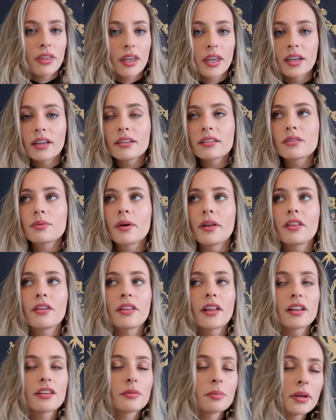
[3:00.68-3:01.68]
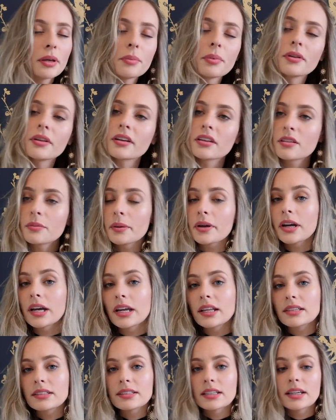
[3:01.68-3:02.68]
things, whether that's people,
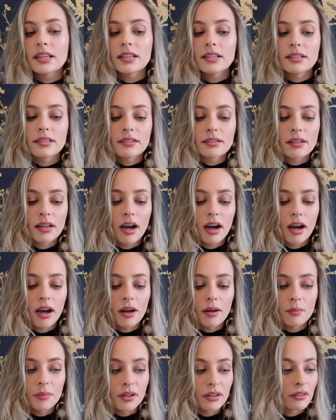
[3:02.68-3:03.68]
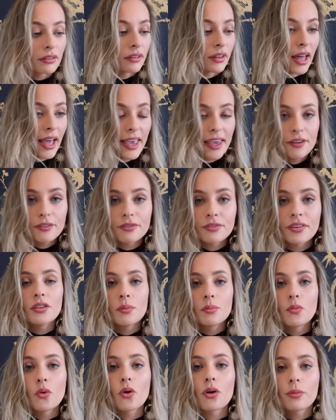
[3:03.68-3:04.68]
experiences, life, the
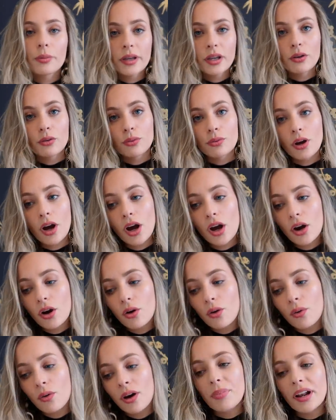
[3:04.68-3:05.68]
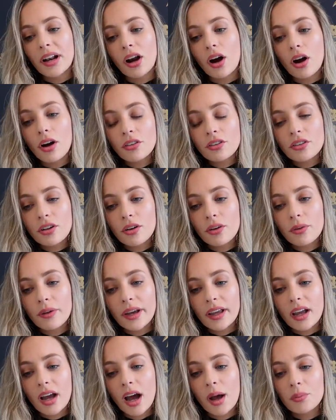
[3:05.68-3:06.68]
more we grow, but also
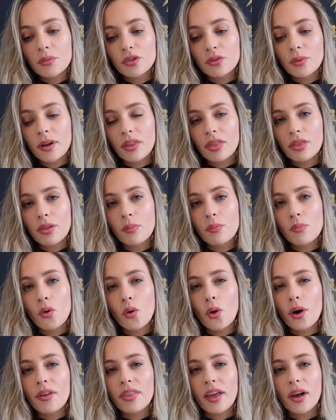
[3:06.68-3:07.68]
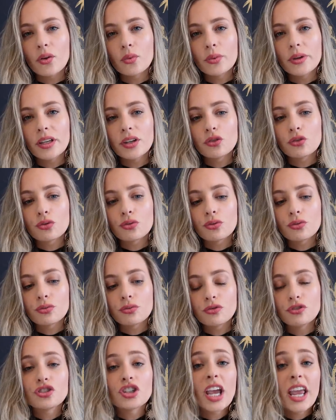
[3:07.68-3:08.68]
it comes with the more that we
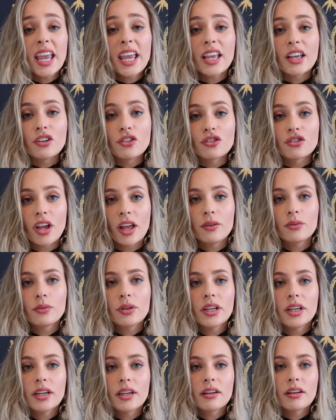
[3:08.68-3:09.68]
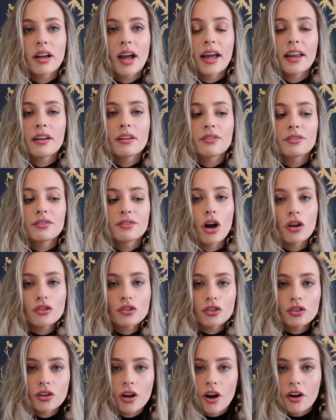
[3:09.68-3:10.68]
change and we kind of
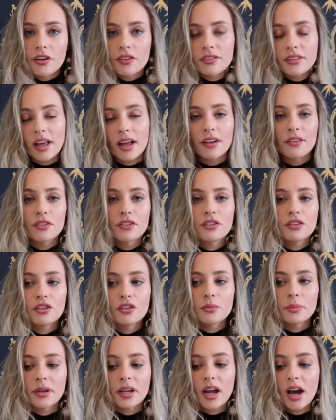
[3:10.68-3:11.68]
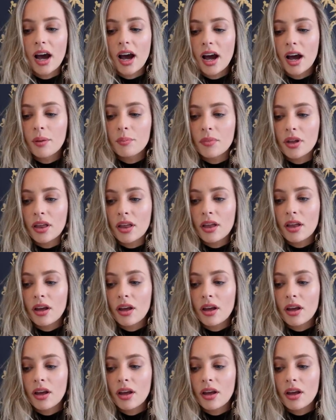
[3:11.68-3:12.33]
alter ourselves to become